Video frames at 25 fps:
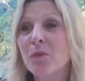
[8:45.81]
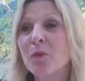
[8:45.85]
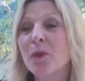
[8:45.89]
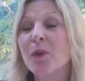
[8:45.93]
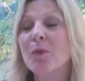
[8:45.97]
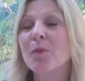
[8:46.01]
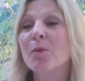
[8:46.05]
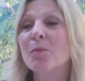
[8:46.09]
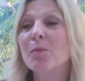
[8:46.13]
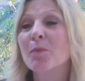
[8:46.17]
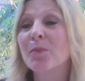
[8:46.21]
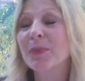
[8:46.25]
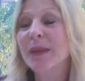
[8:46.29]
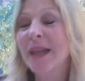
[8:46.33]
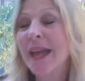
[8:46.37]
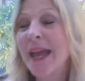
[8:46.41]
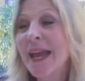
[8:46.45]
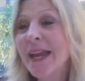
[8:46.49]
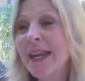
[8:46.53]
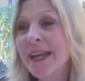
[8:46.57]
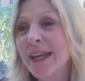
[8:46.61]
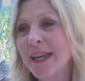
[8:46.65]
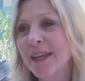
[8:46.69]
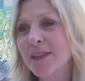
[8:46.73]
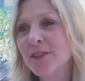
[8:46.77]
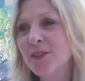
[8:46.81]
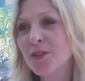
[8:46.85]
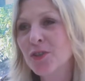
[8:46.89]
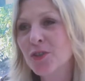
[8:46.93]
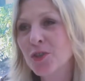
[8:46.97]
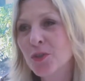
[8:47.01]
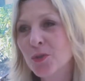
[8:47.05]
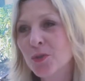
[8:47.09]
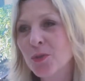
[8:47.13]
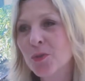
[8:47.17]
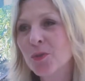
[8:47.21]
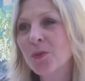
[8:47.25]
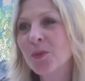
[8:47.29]
we were planning to
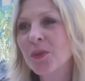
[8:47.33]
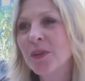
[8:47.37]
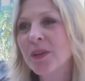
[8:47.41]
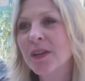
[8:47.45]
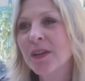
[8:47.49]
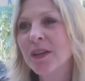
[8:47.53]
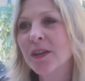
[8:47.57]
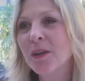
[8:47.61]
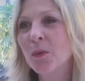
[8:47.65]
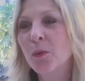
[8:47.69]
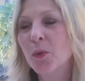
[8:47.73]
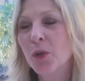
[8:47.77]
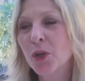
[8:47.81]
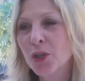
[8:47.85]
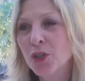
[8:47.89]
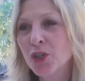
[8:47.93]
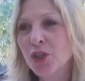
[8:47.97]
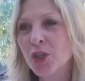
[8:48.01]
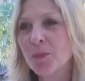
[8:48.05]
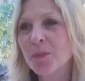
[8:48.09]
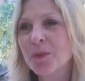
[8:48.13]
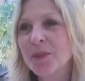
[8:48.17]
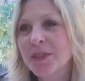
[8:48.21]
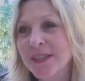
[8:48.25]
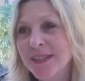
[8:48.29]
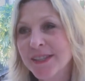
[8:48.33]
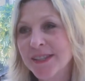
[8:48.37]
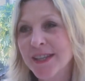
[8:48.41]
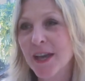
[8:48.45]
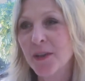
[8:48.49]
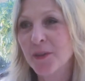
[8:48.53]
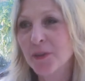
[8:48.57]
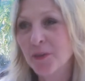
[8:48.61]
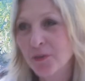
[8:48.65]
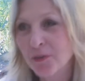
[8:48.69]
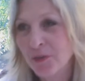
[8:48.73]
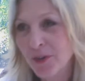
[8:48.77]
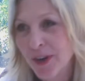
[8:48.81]
do a workshop in the
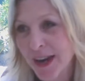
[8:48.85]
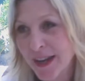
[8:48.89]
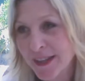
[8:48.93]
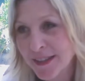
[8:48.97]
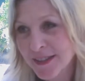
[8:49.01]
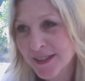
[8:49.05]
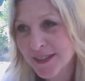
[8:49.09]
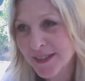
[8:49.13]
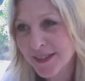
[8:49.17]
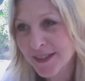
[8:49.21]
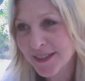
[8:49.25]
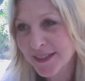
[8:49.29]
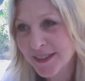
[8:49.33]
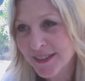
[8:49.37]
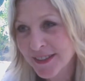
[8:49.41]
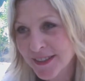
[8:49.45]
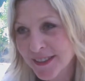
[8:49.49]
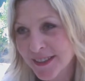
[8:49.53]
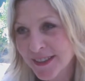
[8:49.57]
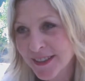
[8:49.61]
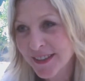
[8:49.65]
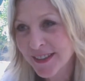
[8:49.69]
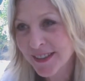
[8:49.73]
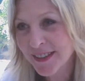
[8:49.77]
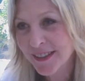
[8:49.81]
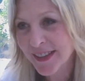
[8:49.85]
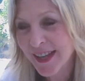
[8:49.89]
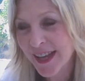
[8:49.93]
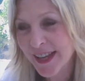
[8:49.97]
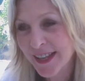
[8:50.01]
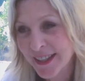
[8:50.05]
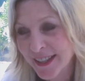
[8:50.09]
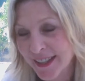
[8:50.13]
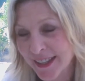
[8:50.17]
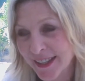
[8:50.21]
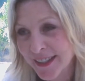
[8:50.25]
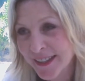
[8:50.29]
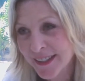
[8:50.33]
south of France
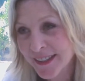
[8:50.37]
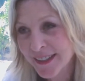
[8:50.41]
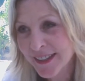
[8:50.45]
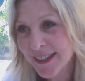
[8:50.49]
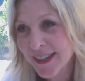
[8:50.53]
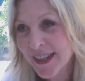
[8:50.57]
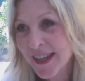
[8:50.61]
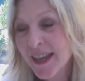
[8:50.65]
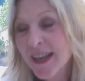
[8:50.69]
that year,